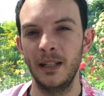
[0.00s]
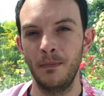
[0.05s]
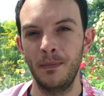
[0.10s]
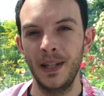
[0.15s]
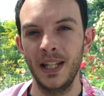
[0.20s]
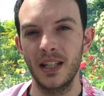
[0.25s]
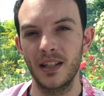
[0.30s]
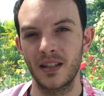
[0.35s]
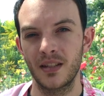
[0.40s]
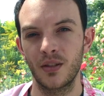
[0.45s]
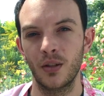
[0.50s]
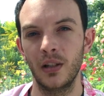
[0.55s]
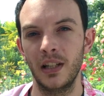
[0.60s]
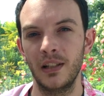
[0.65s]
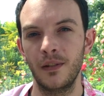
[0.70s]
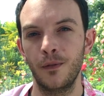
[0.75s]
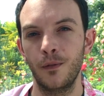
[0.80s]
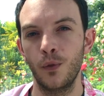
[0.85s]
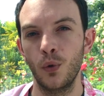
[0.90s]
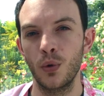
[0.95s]
be a solid
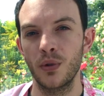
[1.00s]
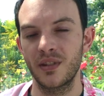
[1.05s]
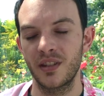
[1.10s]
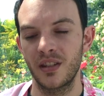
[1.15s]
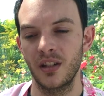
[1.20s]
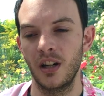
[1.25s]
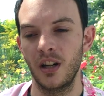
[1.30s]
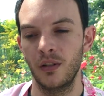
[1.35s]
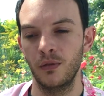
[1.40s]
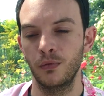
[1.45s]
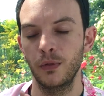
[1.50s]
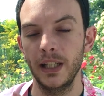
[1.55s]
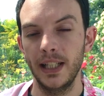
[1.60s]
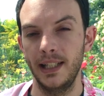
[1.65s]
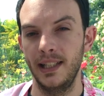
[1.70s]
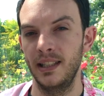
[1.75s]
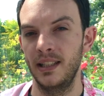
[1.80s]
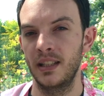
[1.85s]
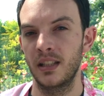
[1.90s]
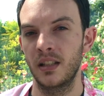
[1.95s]
4-star read.